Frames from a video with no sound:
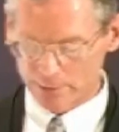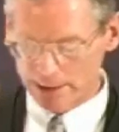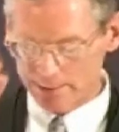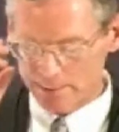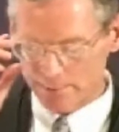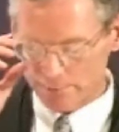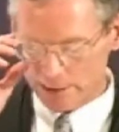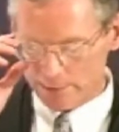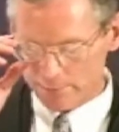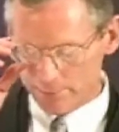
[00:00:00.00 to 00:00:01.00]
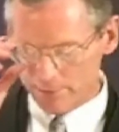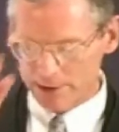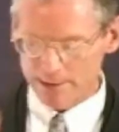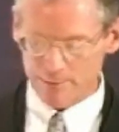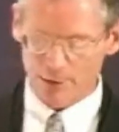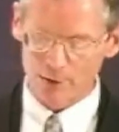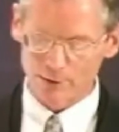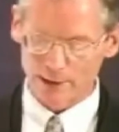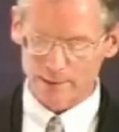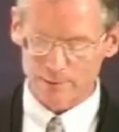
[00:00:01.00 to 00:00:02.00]
was lent to the states for relief
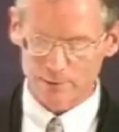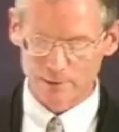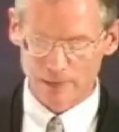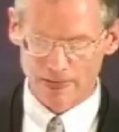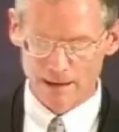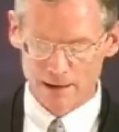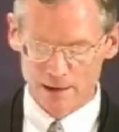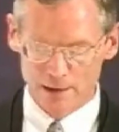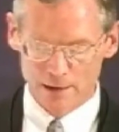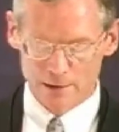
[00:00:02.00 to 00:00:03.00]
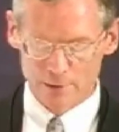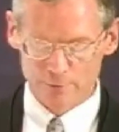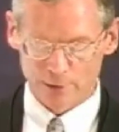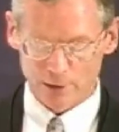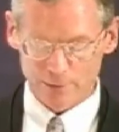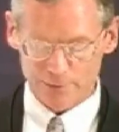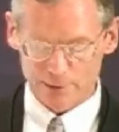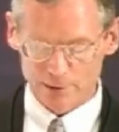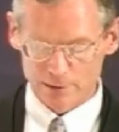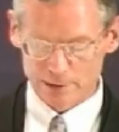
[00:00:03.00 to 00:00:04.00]
programs. Hoover
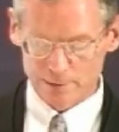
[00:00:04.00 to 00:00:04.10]
also